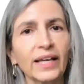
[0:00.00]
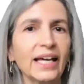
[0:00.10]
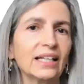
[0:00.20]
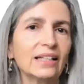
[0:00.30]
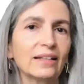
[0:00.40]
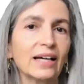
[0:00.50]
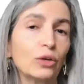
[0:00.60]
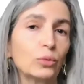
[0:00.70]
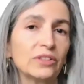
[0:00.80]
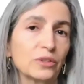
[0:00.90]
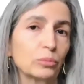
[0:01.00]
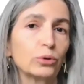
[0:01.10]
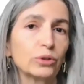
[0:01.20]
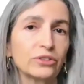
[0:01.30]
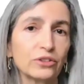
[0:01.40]
and how we
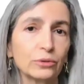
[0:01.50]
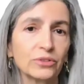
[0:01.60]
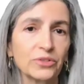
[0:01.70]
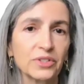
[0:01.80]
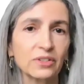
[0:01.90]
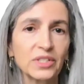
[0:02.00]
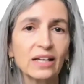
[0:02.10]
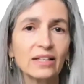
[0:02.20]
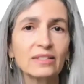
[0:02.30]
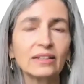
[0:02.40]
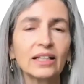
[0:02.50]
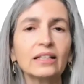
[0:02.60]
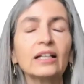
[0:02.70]
support student success. And then